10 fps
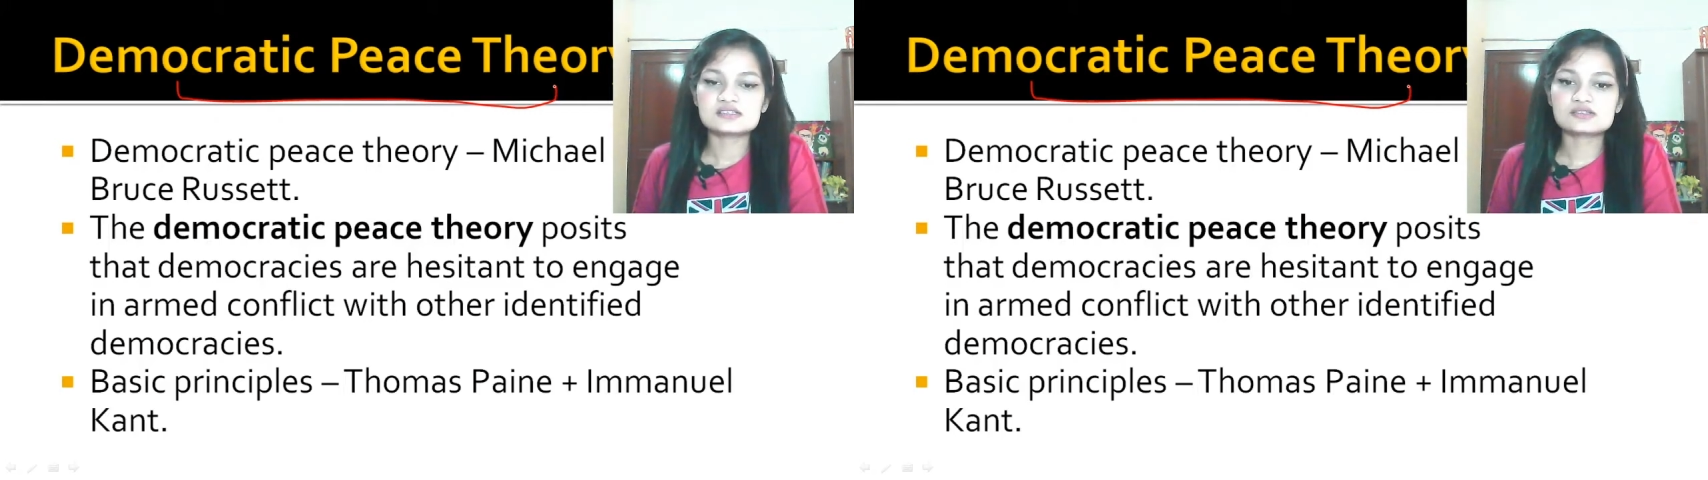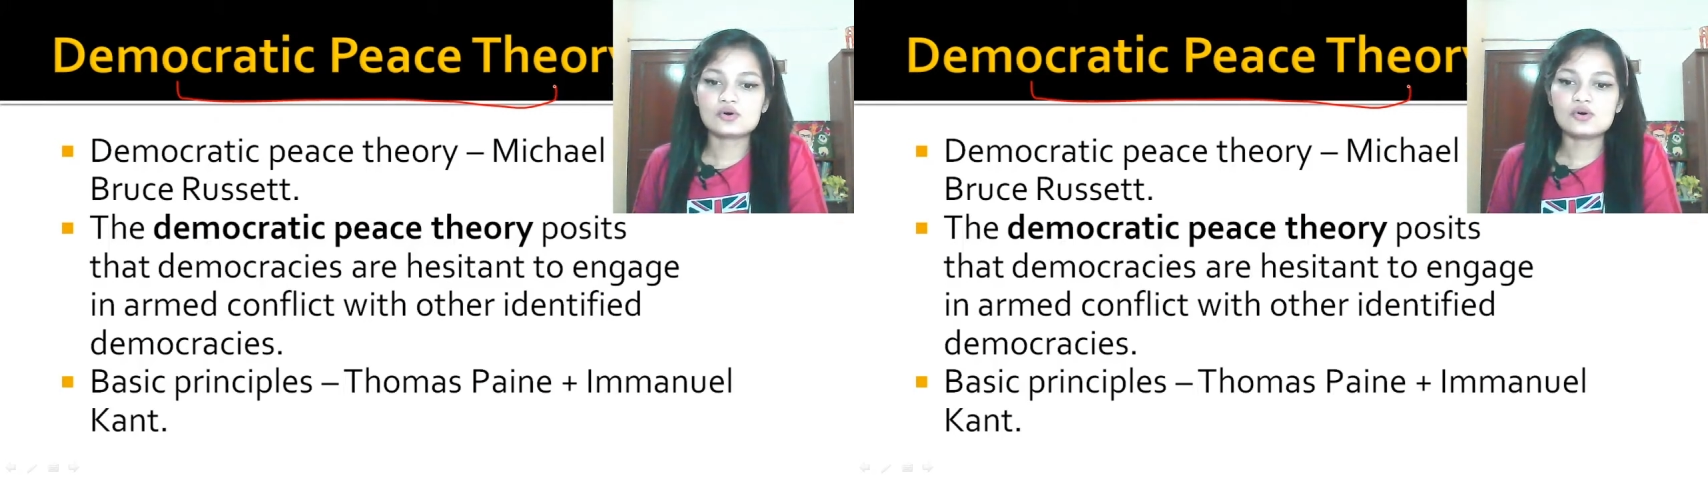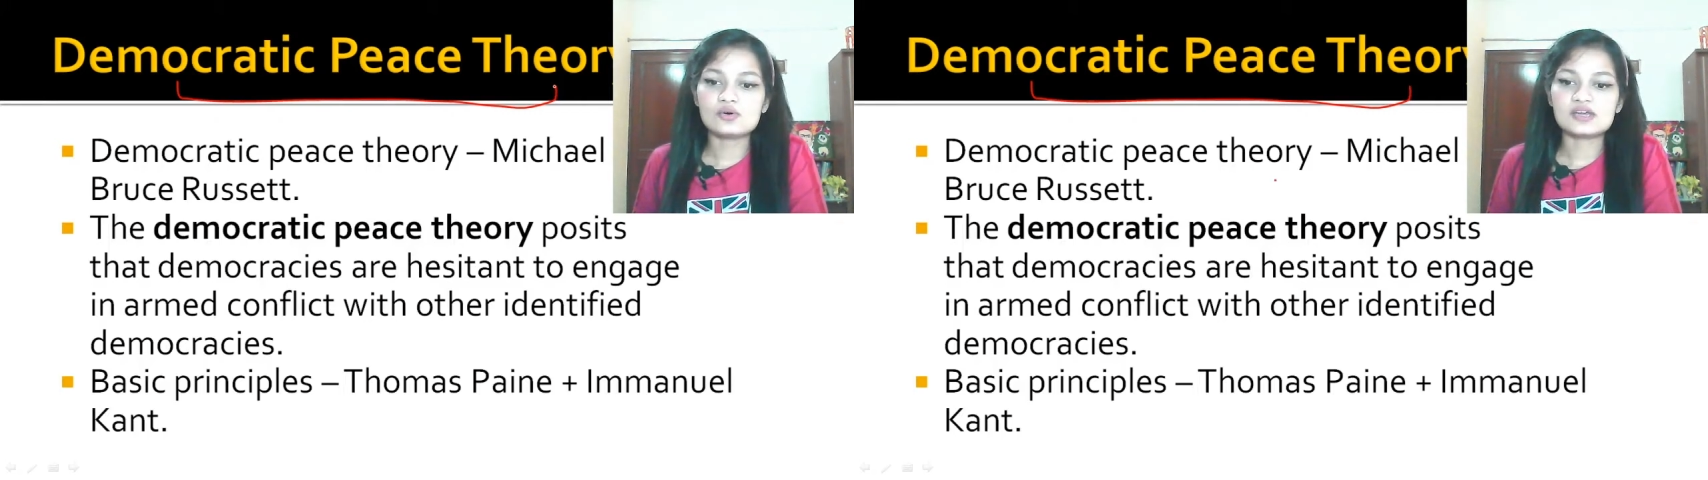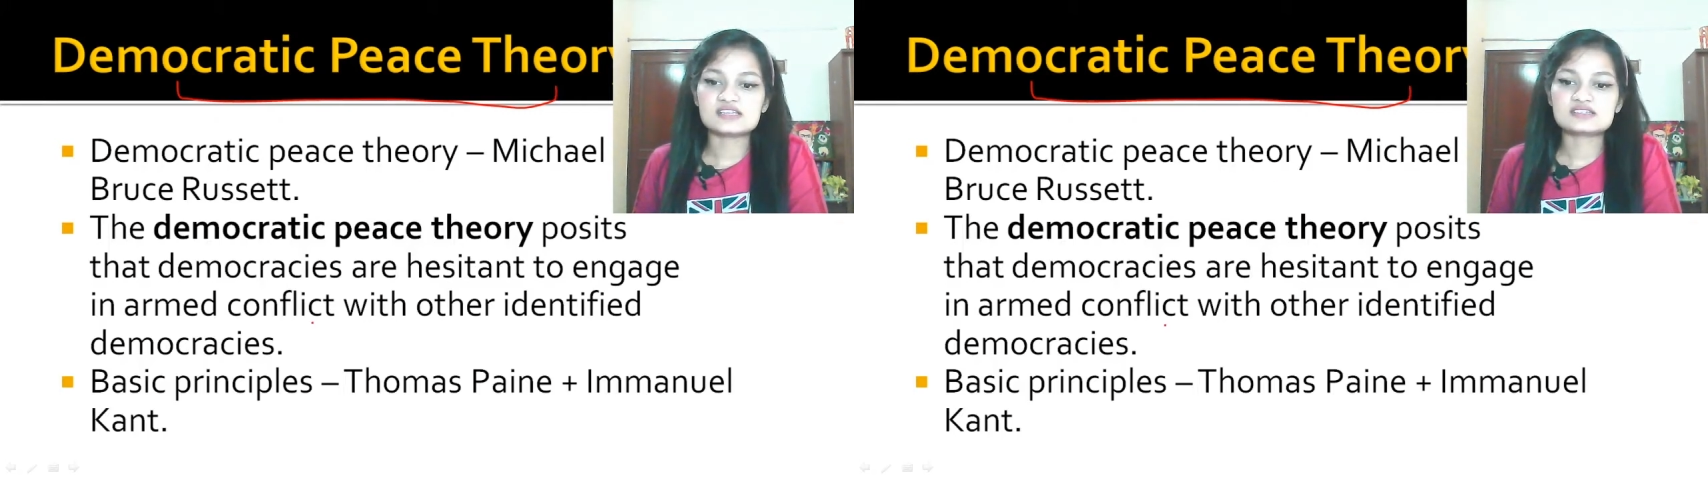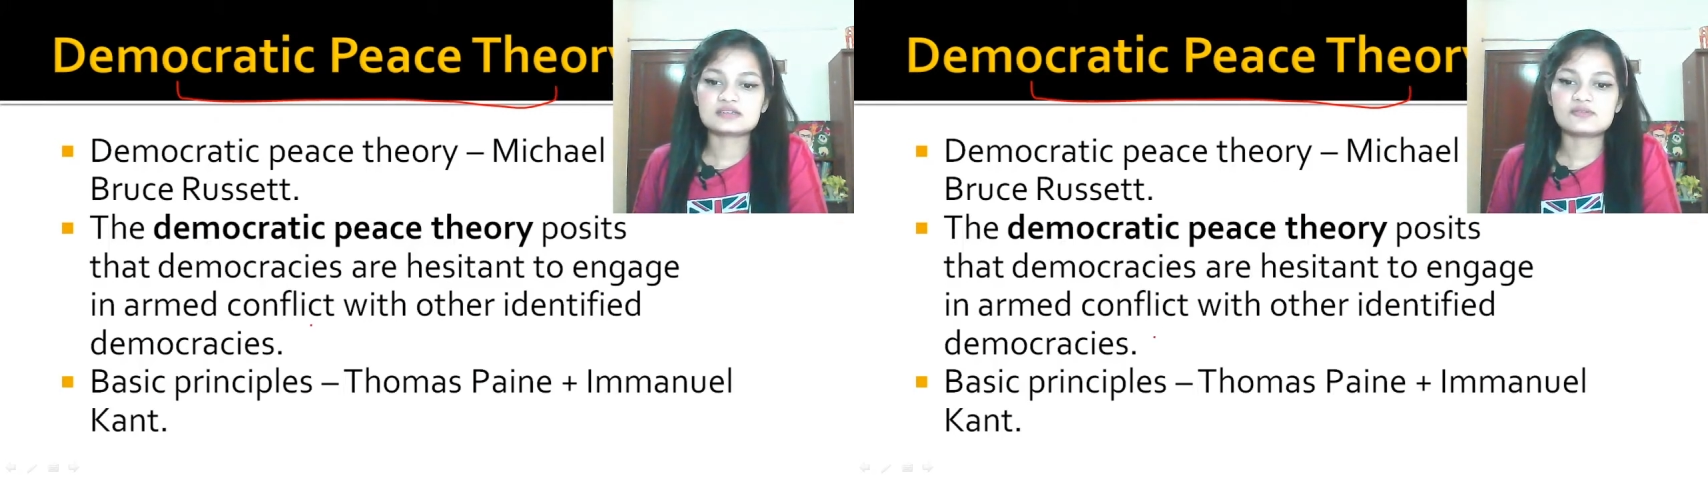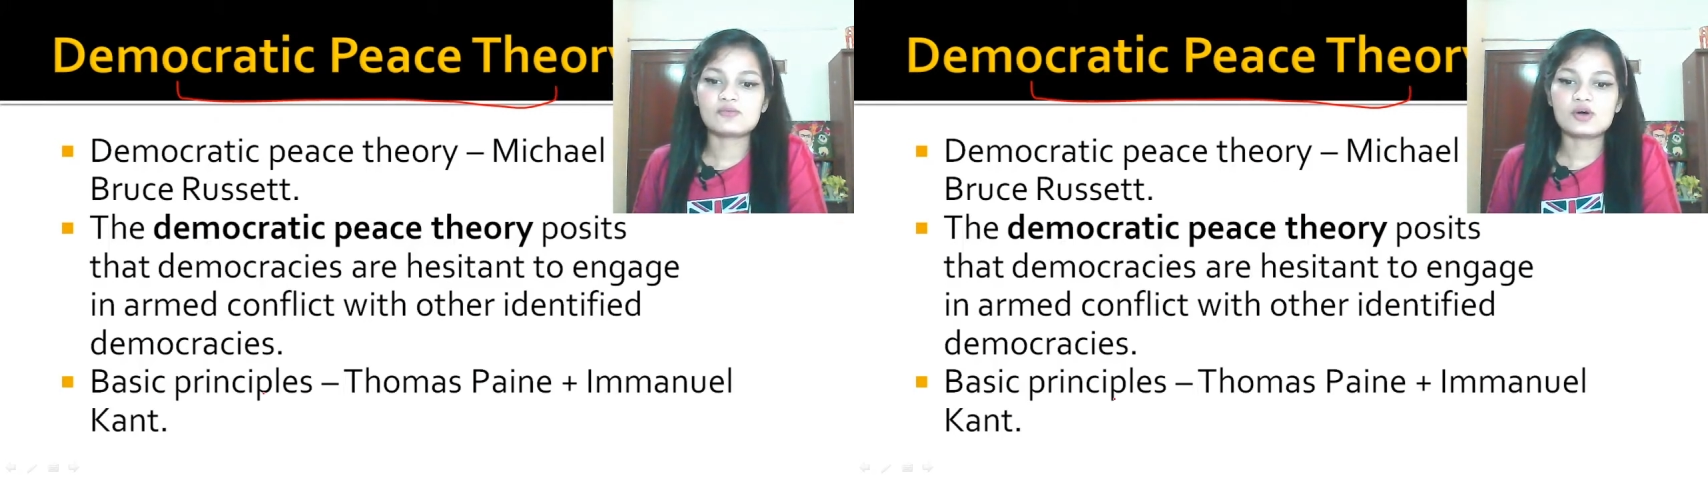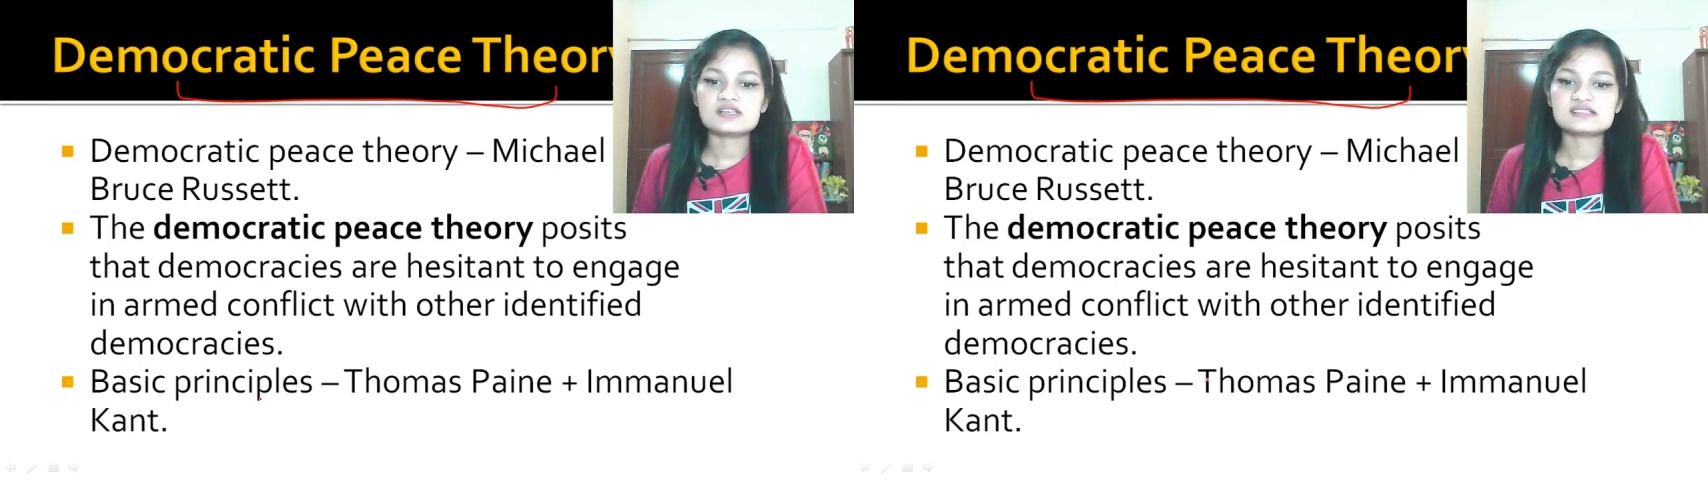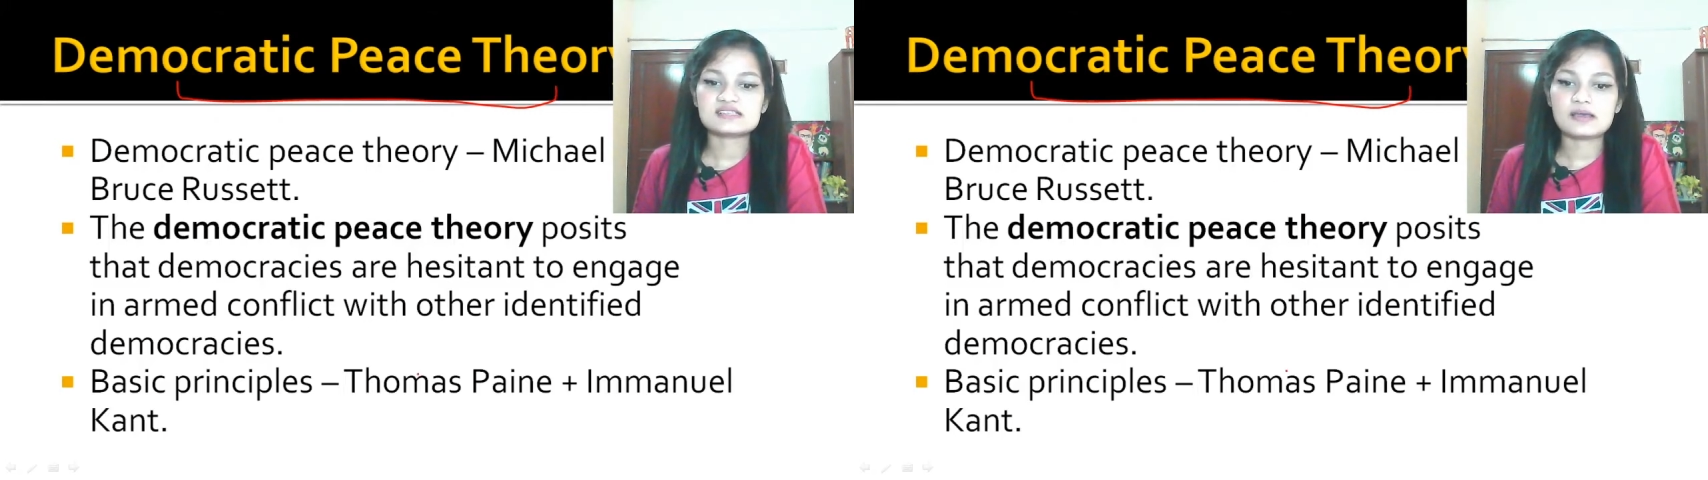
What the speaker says: So it was